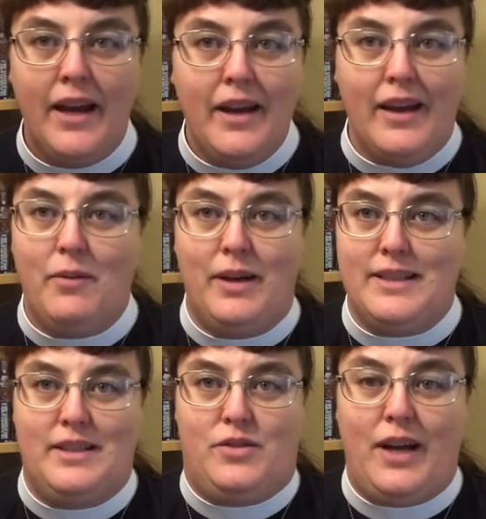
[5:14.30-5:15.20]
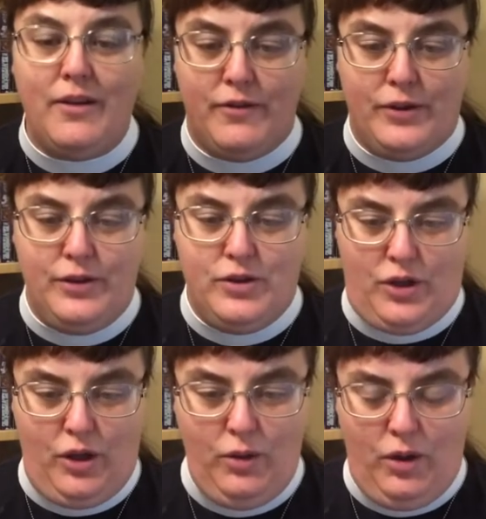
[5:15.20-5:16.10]
"It wasn't dreadful,
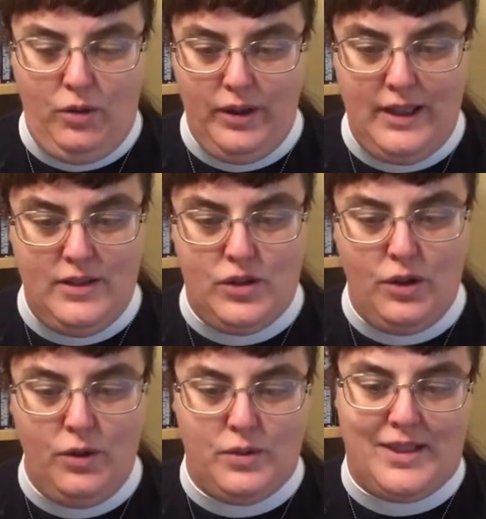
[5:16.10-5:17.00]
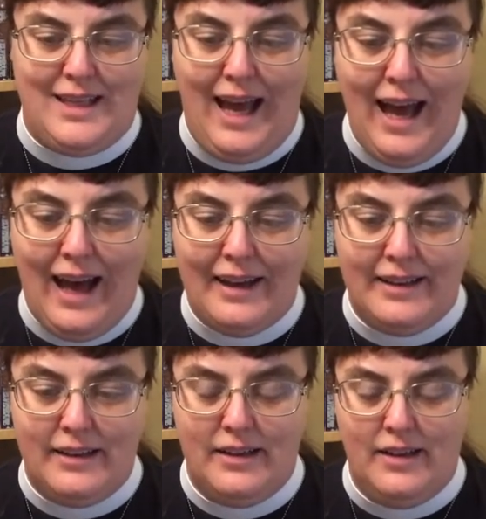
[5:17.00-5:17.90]
Jo, only so sad.
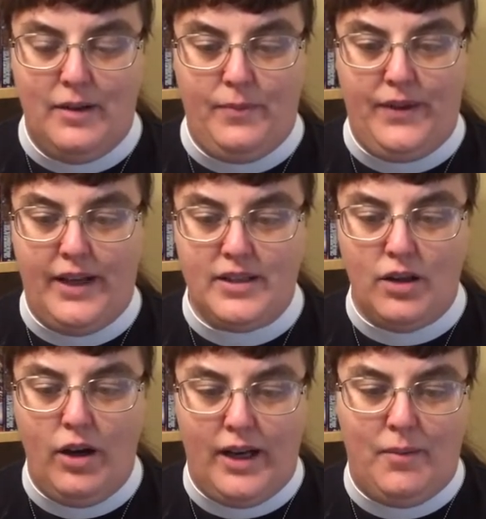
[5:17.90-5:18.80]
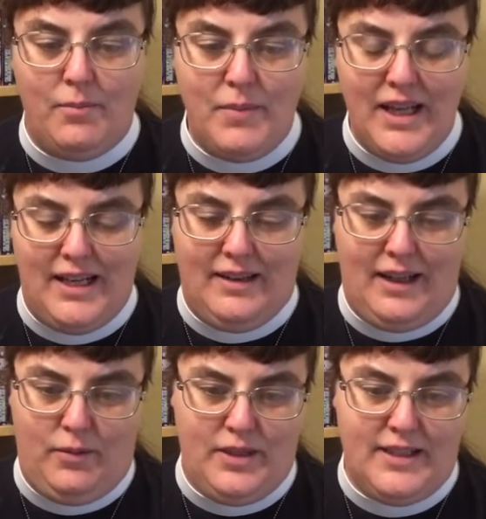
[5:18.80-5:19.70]
I saw in a minute that
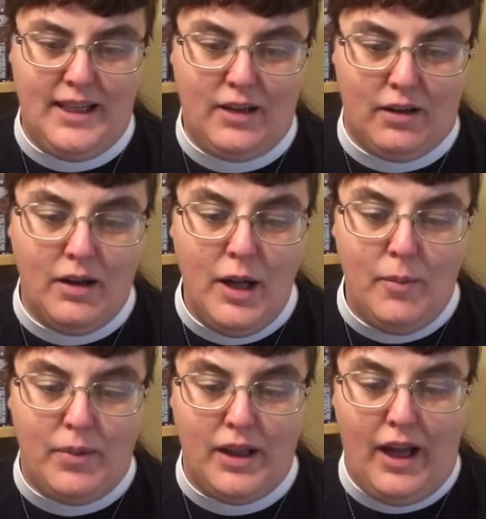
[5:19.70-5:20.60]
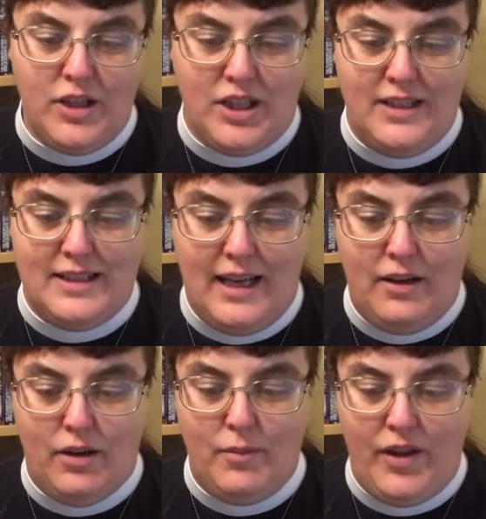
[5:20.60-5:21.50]
it was sicker, but Lotchkin said
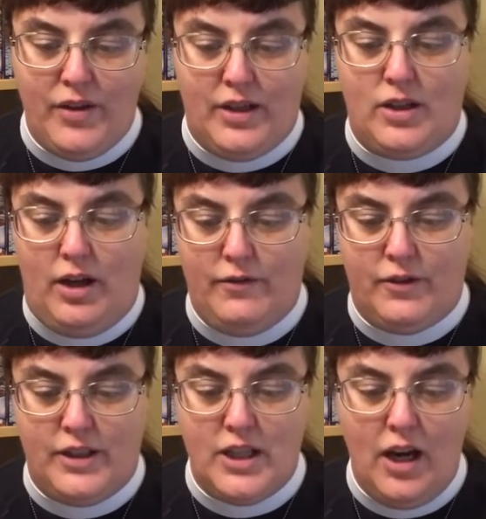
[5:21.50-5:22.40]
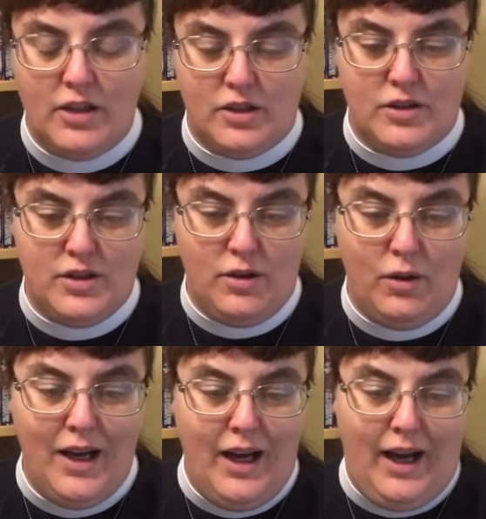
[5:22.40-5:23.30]
her mother had gone for a doctor, so
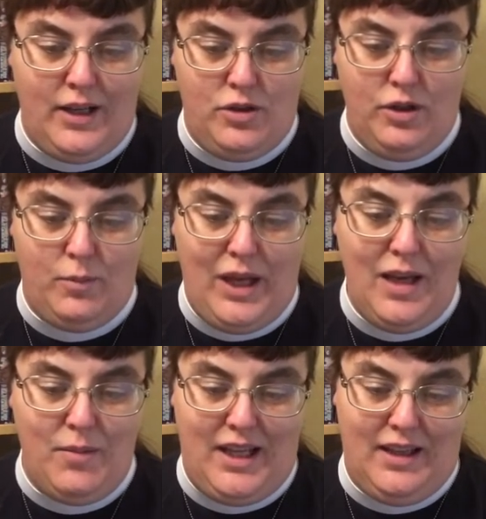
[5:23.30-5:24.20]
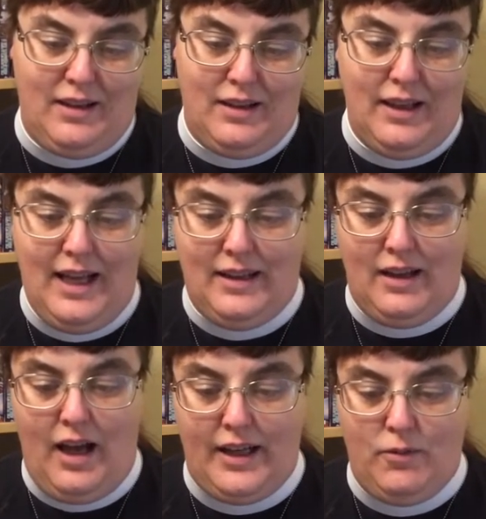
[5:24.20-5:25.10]
I took baby and let
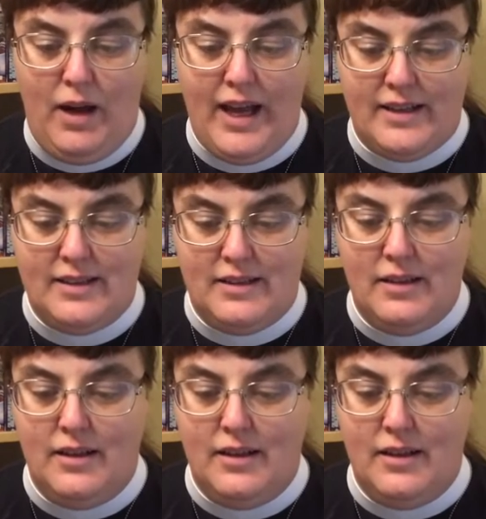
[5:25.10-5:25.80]
Lottie rest.